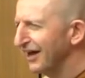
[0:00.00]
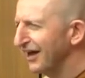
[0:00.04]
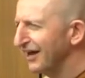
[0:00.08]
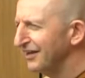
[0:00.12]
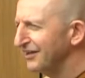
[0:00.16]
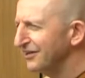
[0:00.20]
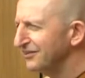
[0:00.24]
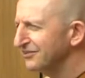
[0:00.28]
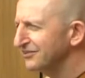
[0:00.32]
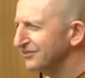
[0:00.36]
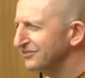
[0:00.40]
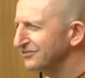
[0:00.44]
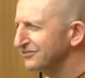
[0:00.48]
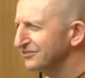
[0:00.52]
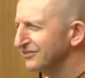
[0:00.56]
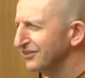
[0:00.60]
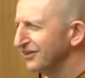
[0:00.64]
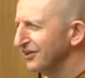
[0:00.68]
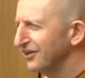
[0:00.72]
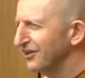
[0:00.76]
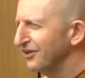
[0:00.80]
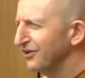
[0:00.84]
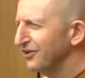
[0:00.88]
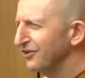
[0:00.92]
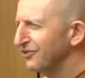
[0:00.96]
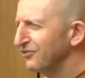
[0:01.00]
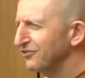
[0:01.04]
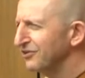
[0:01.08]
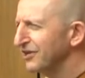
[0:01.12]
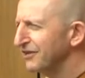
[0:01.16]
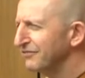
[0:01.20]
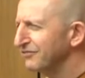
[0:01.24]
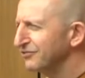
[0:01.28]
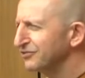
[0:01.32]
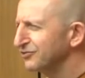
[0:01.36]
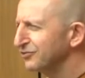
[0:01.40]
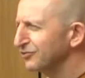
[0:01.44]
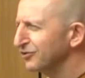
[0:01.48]
I notice you
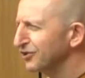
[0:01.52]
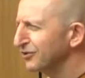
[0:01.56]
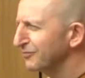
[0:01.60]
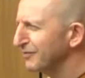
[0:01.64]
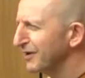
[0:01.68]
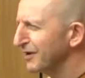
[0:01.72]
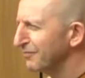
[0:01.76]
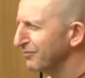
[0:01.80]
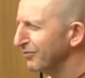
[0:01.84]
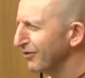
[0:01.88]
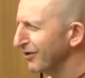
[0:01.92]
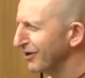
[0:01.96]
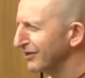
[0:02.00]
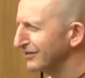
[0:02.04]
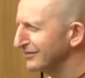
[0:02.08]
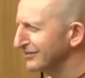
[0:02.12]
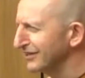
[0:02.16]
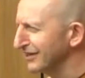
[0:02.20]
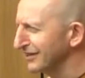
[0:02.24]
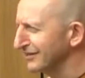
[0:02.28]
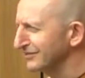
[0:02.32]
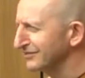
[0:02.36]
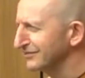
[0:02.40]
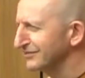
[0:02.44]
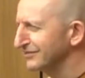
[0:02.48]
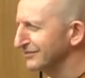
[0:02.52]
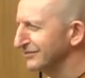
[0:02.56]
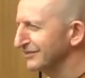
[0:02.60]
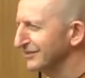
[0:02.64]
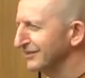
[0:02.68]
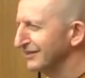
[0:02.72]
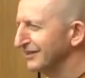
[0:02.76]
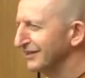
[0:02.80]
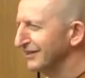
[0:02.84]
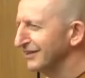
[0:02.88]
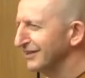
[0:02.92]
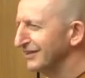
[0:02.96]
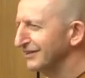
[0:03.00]
never talk about politics.
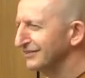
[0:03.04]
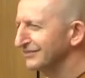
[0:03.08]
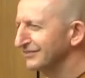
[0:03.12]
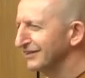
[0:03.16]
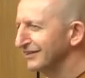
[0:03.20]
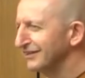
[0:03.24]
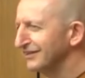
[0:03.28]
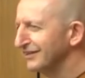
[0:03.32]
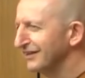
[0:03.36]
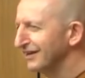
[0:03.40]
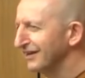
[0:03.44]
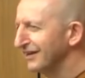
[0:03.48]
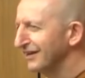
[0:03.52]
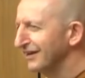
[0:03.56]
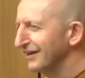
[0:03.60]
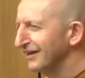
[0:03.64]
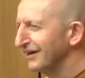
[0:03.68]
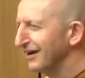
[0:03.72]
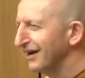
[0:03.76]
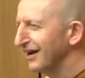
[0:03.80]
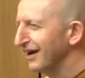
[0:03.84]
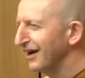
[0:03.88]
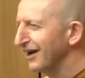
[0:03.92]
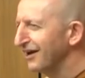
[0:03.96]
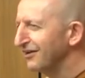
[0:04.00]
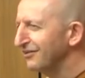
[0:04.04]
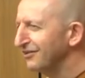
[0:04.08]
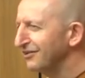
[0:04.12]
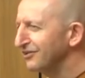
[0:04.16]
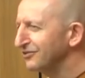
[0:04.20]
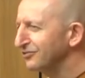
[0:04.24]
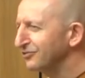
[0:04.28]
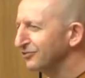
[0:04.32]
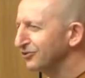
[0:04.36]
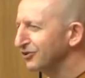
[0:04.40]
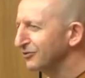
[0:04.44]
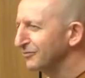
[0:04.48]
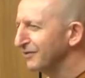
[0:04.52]
And he said, I only
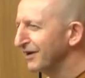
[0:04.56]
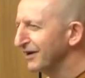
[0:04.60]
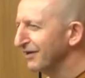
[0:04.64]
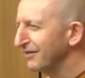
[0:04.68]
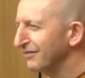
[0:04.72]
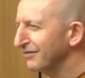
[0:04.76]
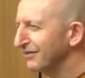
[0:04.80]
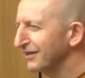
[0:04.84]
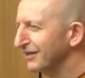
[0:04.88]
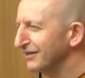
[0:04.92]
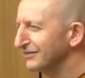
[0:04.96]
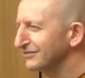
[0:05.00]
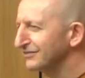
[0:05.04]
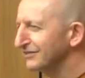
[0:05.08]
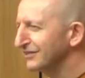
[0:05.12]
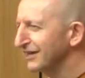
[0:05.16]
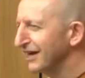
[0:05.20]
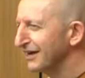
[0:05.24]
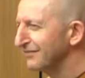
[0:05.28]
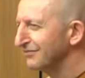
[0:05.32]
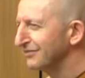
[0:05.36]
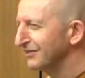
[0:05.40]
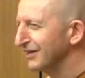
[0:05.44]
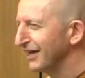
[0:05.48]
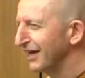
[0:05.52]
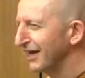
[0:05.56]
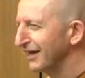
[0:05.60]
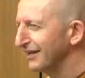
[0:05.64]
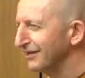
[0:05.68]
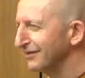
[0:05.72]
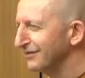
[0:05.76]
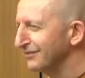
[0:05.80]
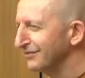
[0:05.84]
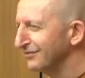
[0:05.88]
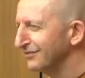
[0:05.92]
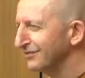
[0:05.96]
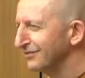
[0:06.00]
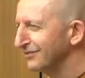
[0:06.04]
talk about things that have an
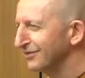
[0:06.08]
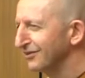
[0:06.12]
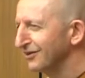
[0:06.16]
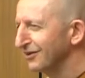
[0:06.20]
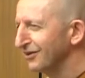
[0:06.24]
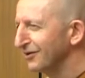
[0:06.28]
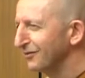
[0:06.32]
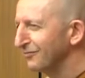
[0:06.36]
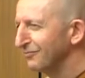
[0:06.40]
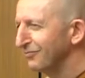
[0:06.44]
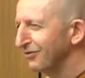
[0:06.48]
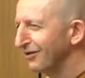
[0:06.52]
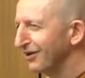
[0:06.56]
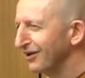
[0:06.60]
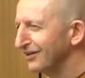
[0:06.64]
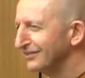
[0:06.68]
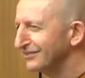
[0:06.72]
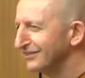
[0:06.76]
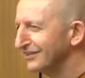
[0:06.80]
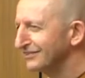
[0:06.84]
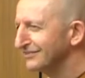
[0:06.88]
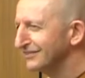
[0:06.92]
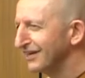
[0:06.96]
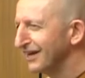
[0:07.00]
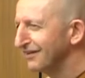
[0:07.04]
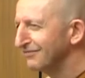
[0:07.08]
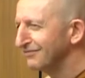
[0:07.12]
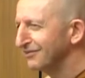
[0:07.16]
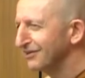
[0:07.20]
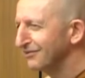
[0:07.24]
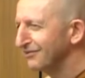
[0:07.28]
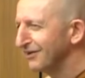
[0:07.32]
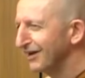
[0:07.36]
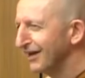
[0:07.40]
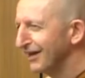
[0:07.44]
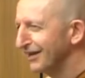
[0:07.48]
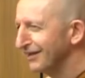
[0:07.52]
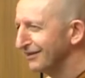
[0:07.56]
end. Politics have
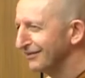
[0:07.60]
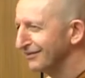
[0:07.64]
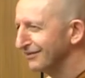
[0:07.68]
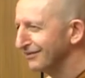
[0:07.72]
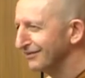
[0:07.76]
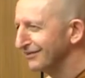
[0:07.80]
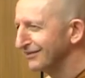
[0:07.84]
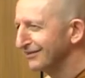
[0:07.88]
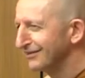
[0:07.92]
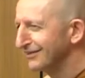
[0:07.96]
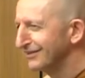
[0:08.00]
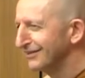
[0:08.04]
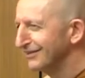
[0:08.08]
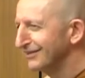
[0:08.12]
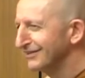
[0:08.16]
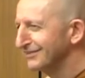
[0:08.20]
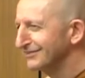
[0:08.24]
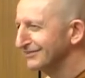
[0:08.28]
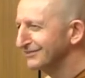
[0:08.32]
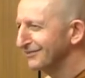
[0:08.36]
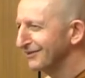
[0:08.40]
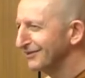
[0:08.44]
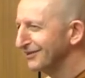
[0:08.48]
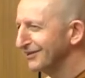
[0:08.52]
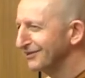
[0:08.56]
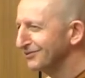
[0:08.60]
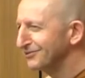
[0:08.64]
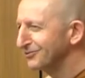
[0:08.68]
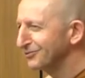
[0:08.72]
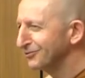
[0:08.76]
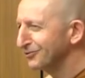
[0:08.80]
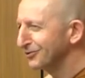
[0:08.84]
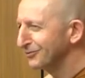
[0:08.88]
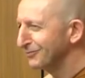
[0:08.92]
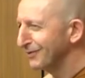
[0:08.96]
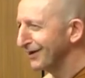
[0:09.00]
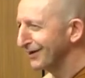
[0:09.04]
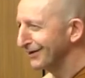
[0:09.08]
no end, so I don't
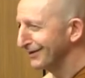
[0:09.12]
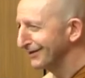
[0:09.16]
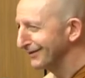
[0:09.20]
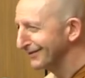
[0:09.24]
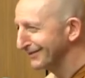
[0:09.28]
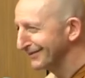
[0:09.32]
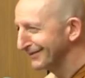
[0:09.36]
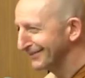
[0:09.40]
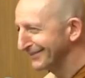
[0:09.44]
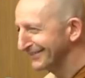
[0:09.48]
talk about it.